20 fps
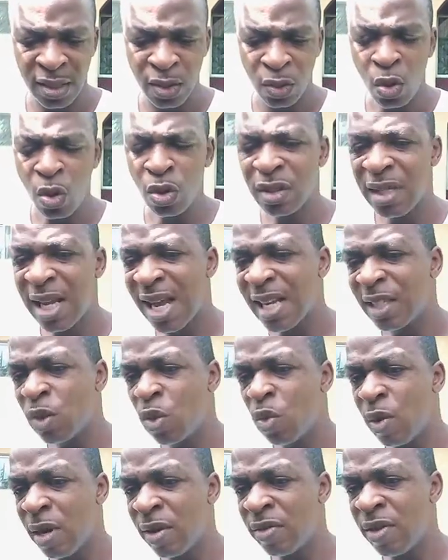Those guys who
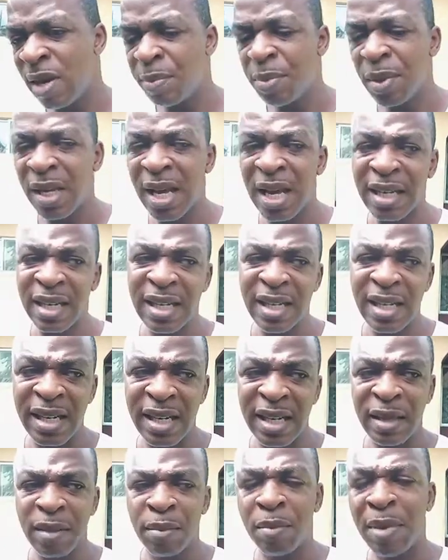were raping and
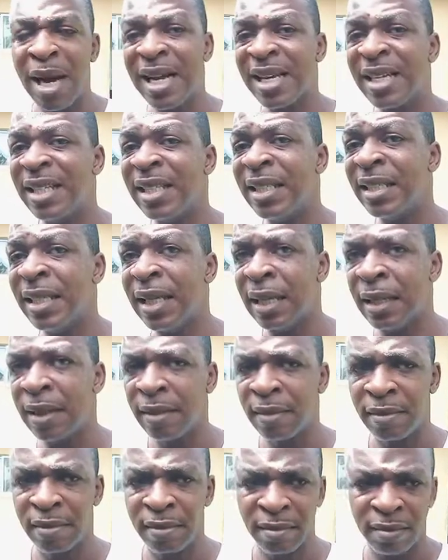killing back in the day,
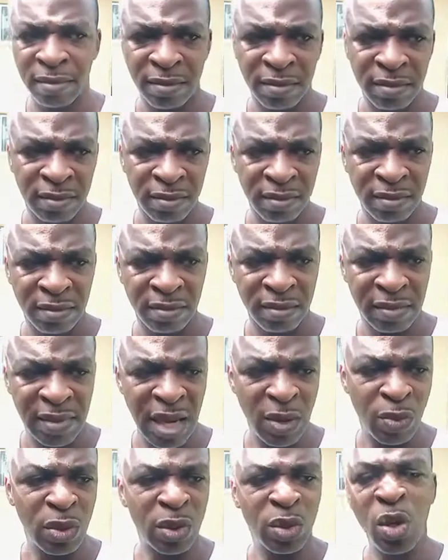
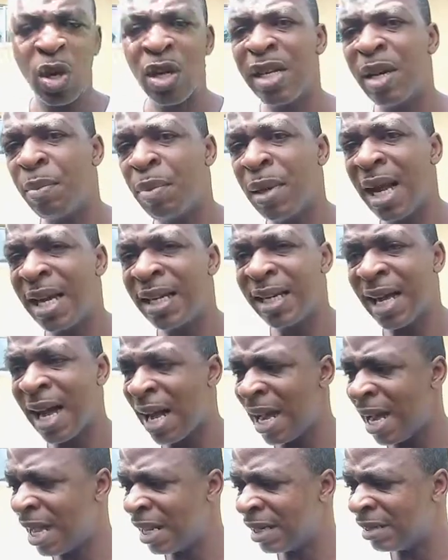and we turned a blind
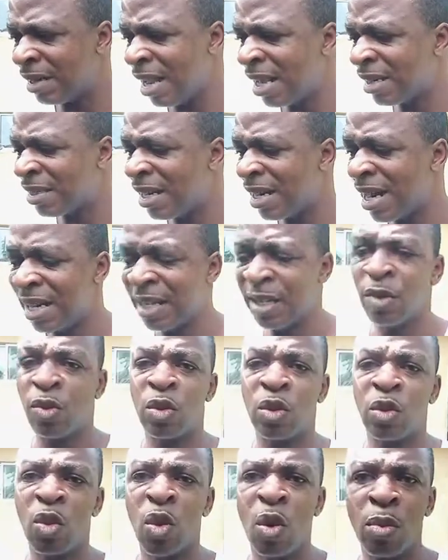eye and acted like it
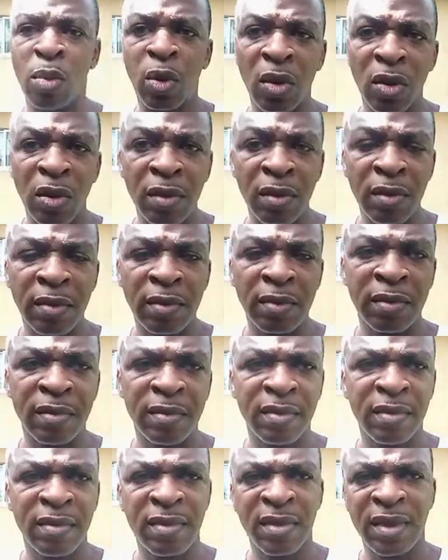was normal,
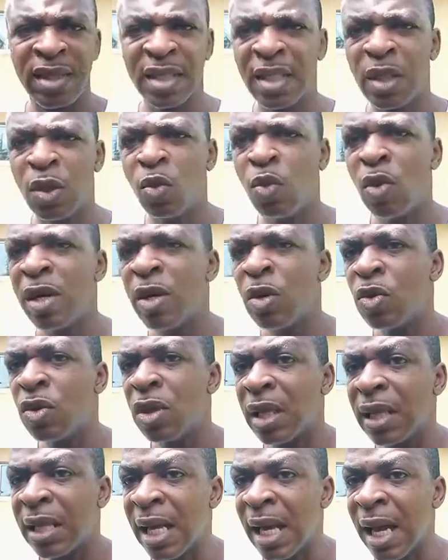where do you
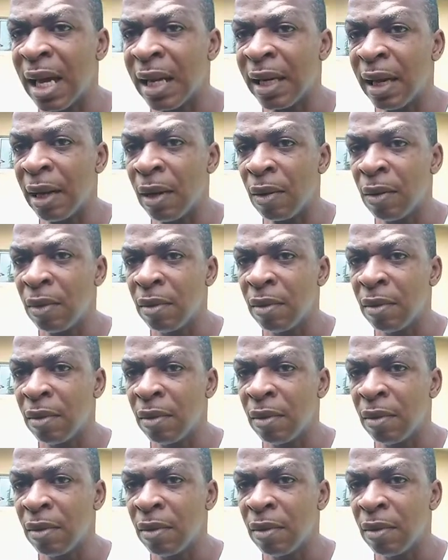think they are now?